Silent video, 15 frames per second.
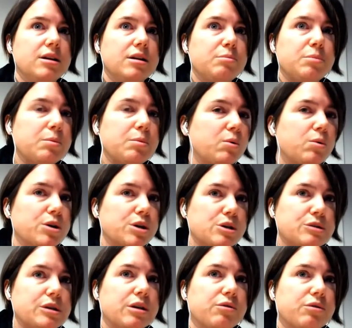people were
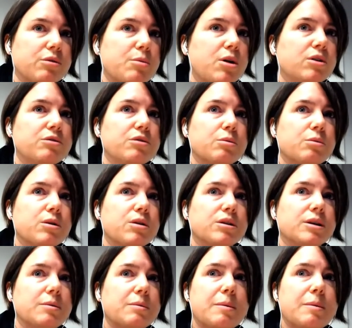using it from all over the
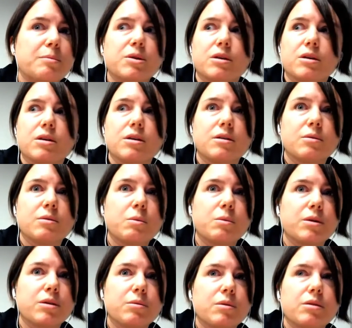world. I remember
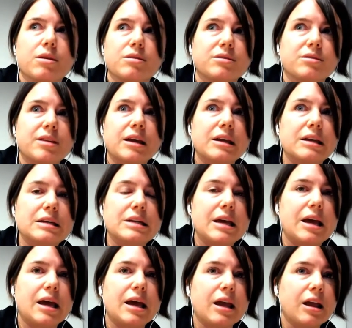with the second
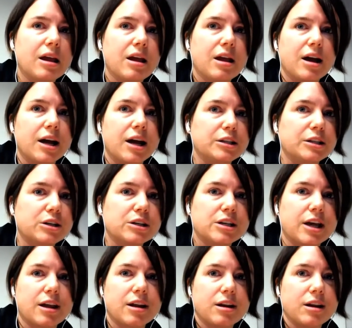day, I looked
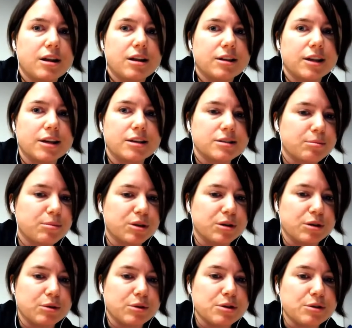at some of the
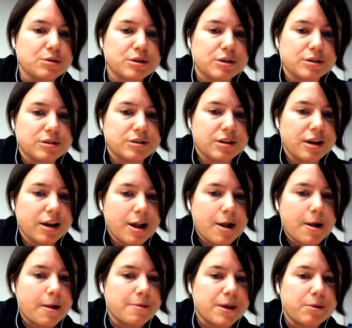new users,
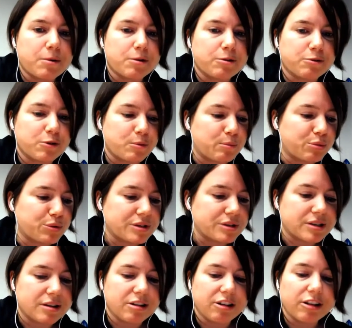and they were from
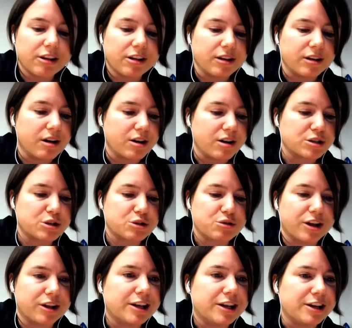Brazil and
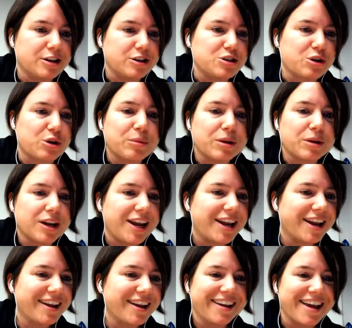Australia and
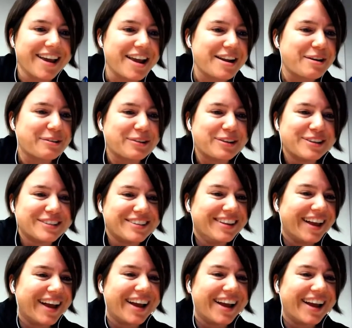Germany, and it was